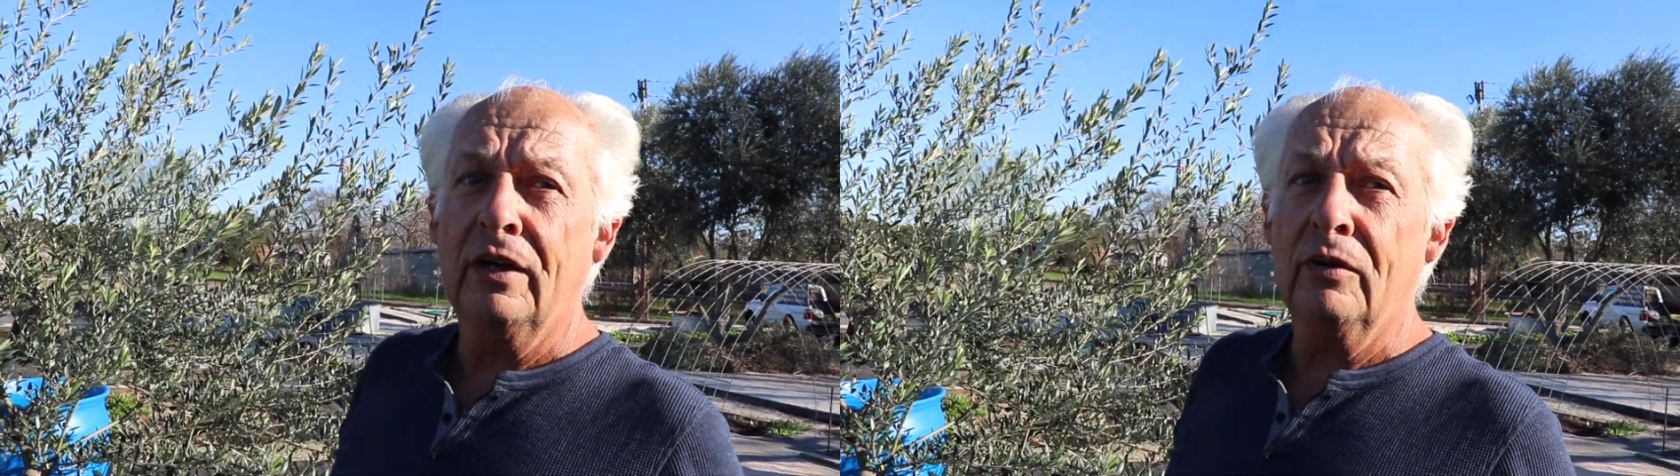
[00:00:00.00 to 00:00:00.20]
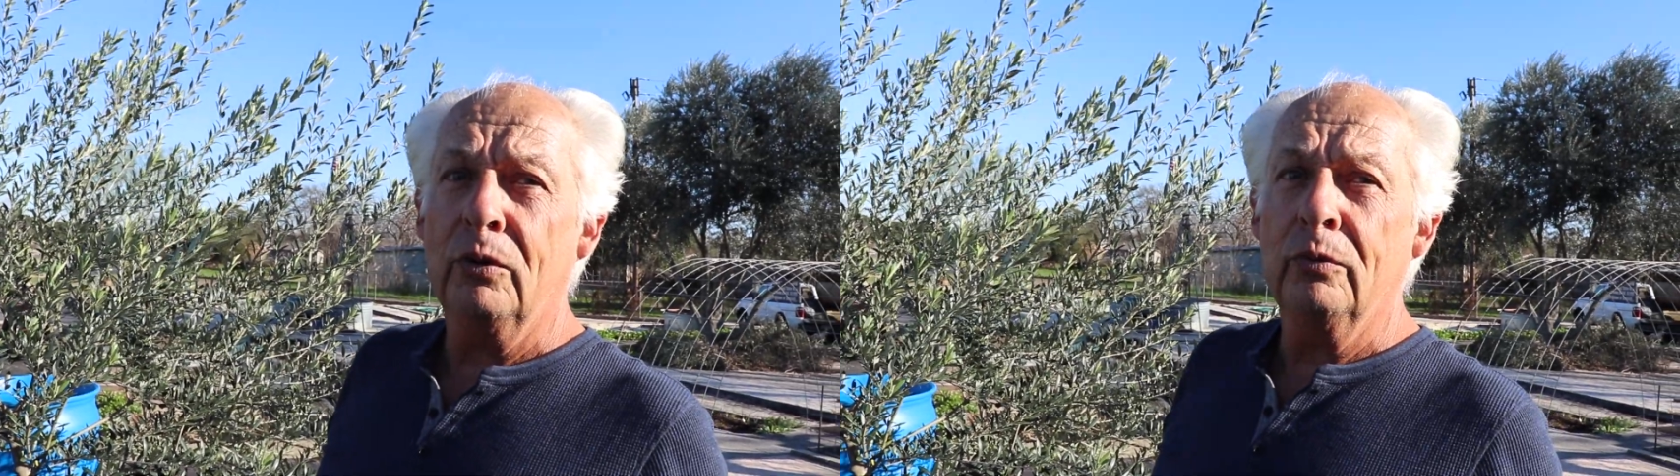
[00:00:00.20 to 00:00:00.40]

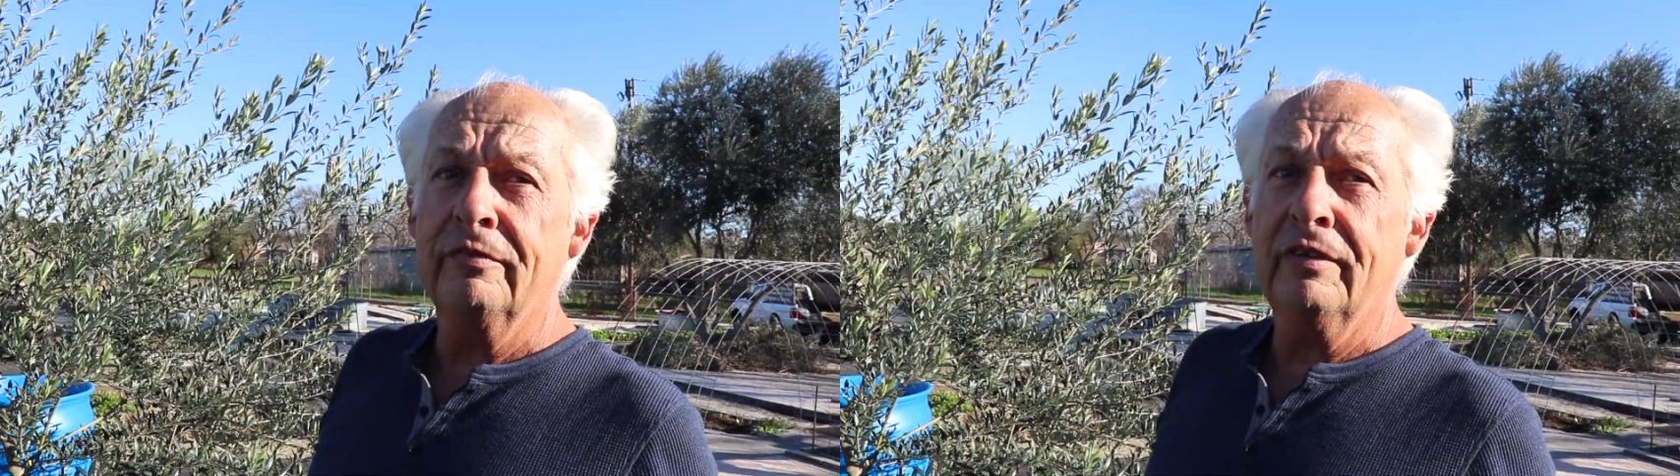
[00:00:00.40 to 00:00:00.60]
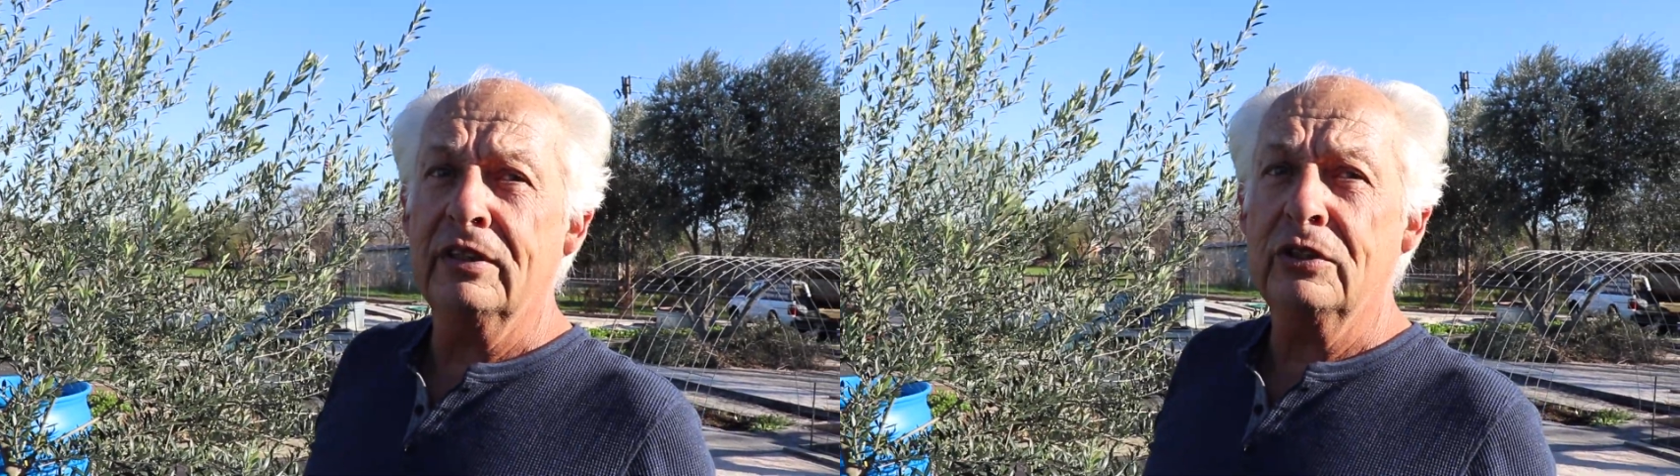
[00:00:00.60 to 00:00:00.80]
our own
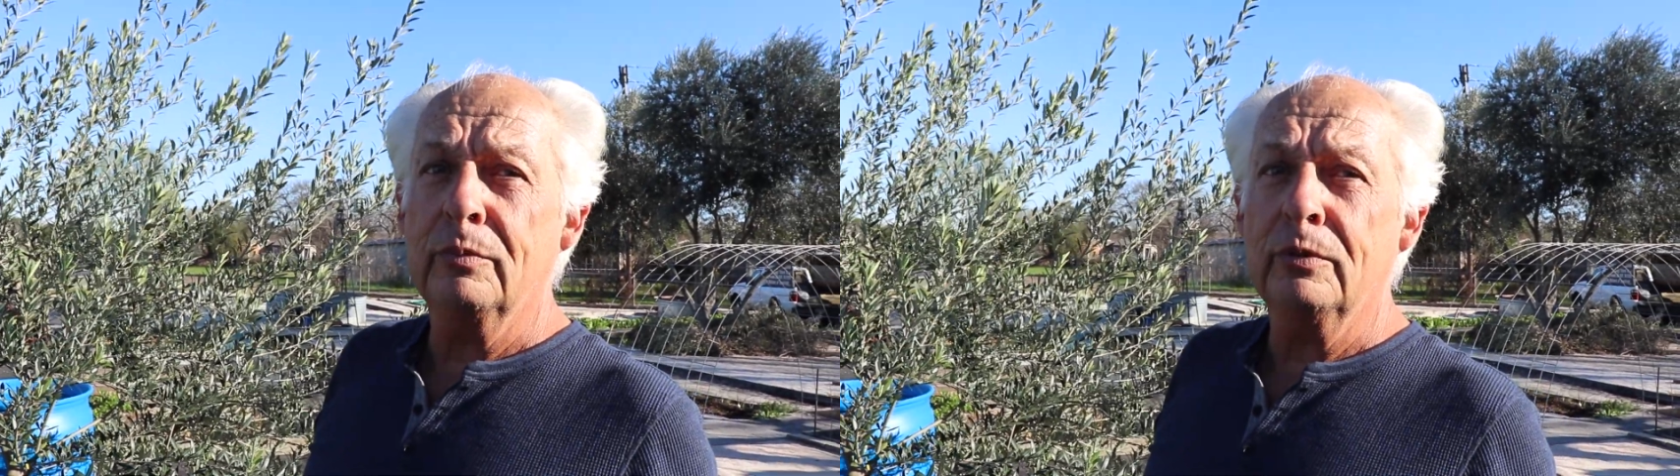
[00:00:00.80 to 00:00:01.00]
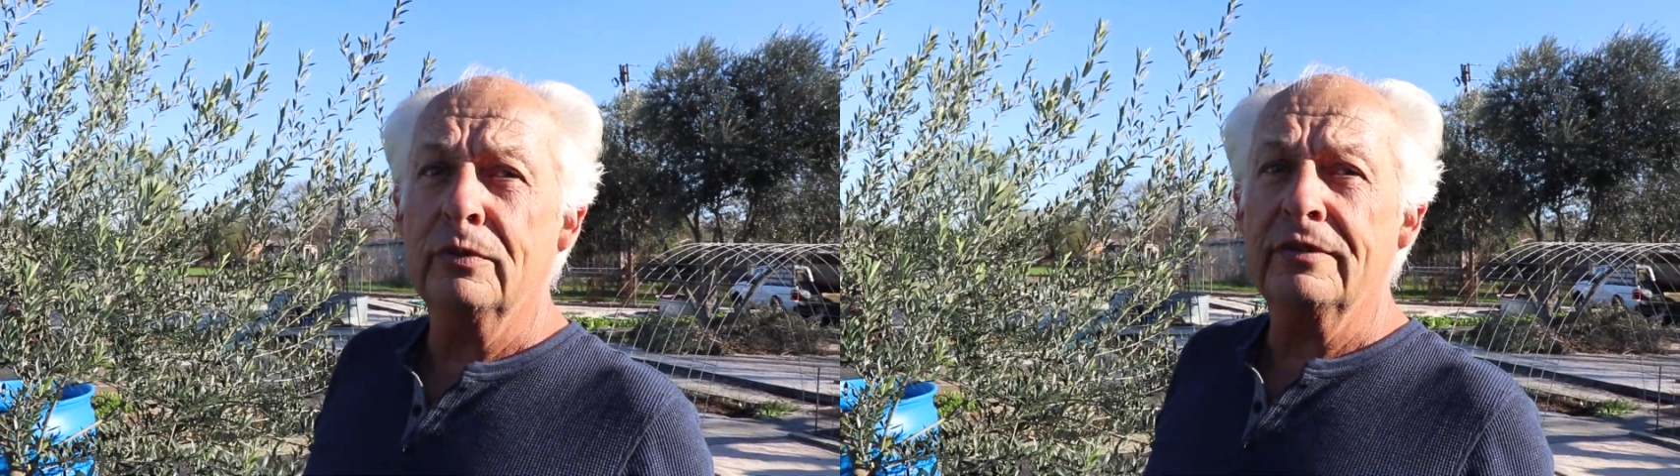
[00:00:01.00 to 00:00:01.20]

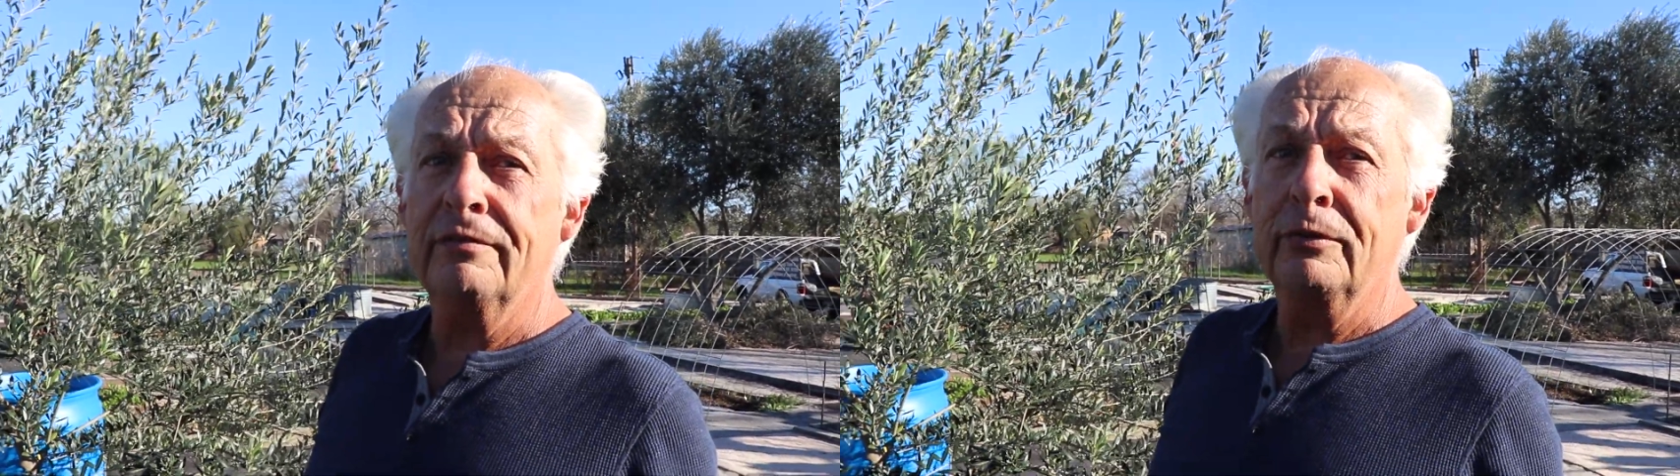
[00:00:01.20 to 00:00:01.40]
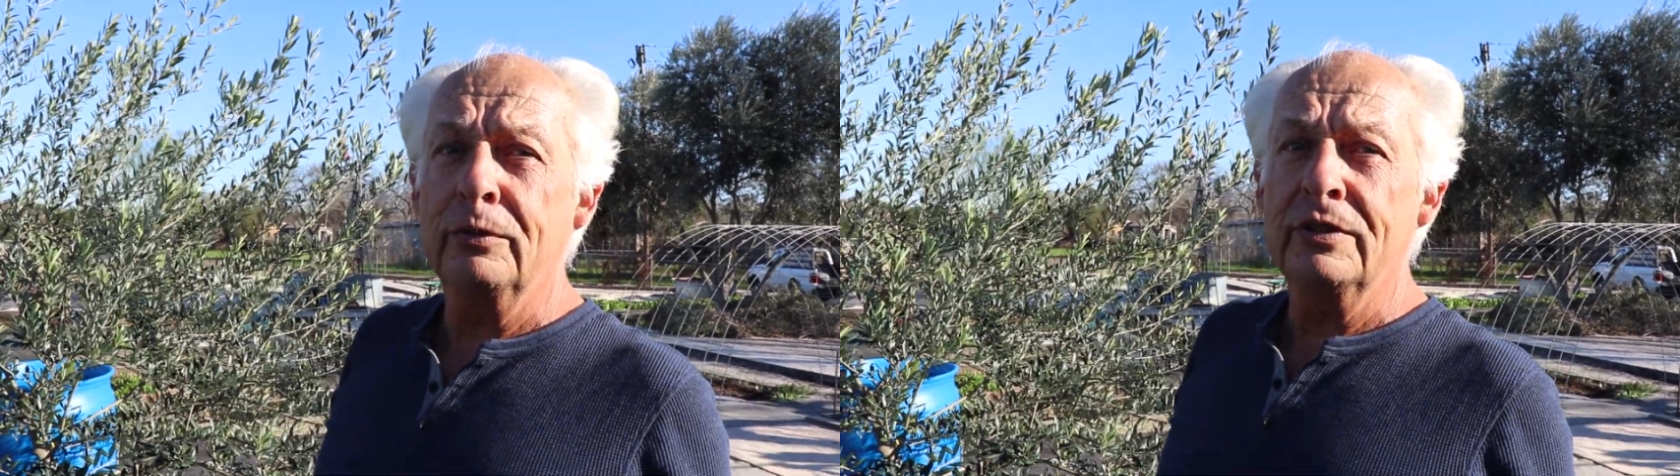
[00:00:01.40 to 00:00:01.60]
vegetables,
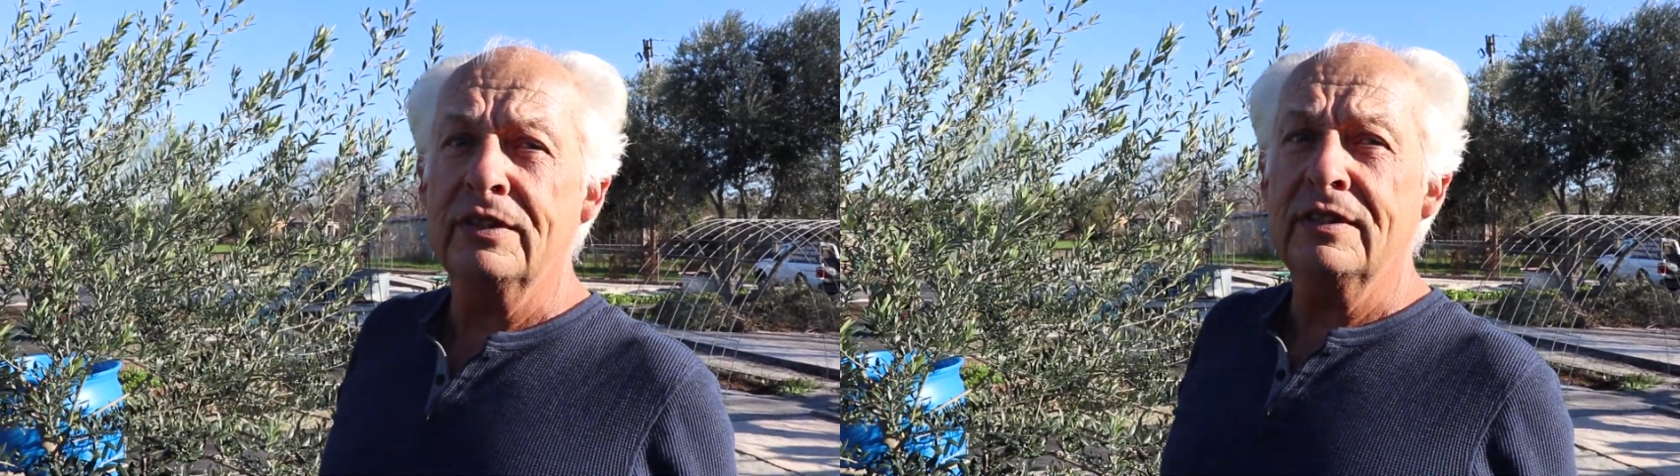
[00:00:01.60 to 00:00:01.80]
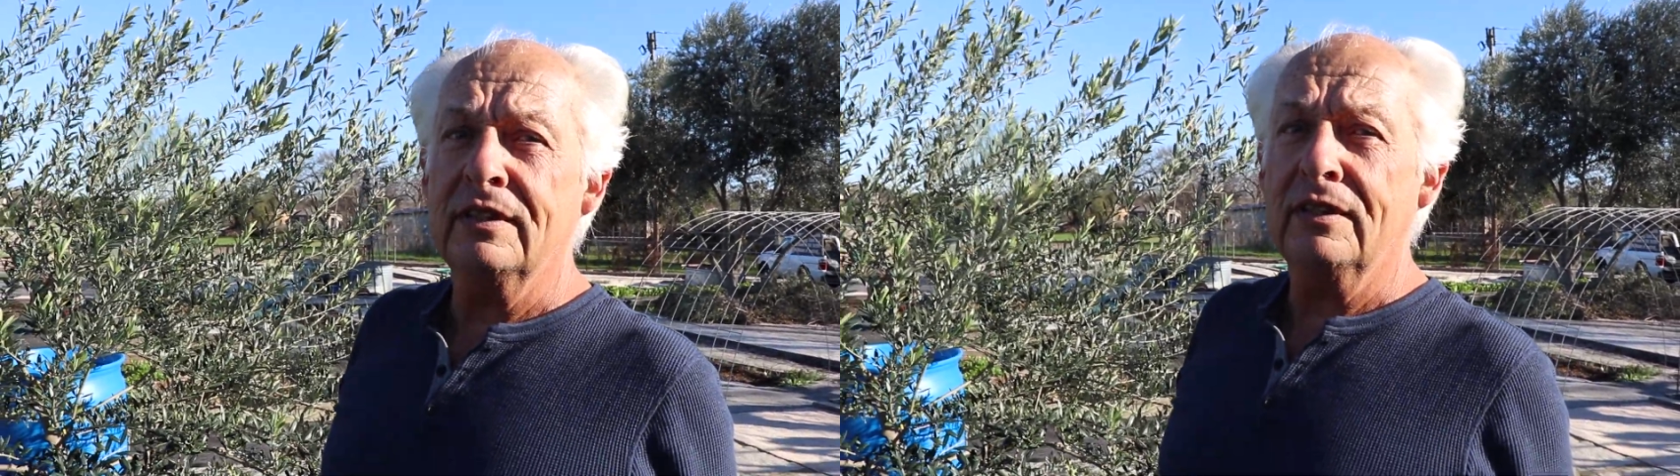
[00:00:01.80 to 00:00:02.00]

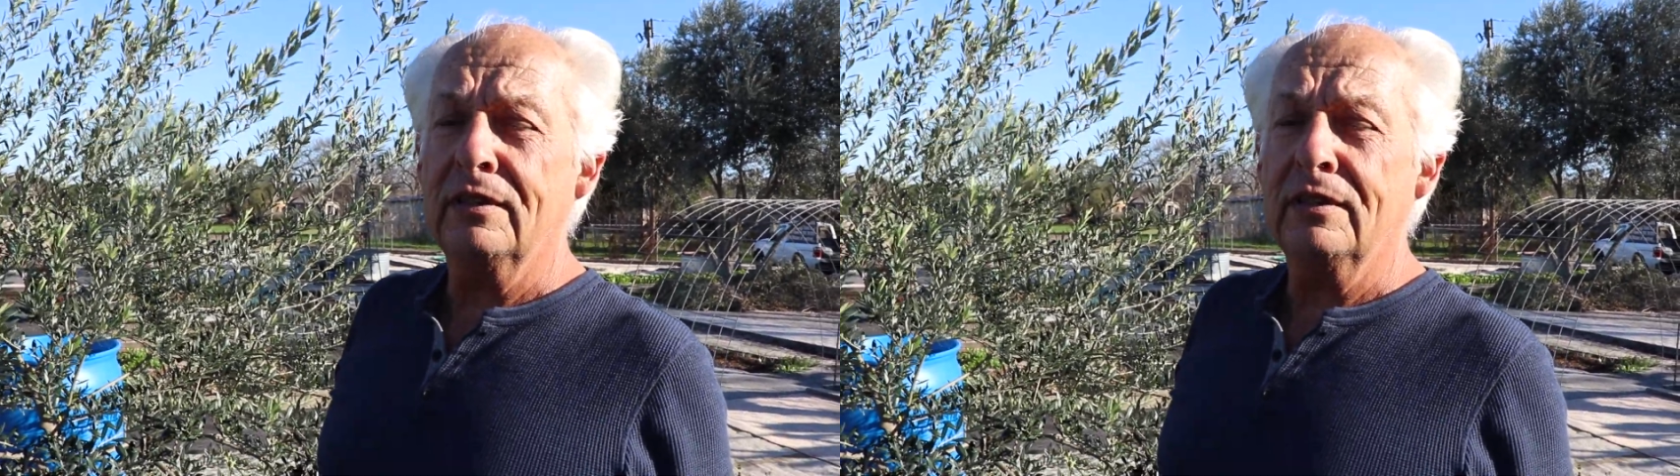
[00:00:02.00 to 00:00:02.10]
fruits,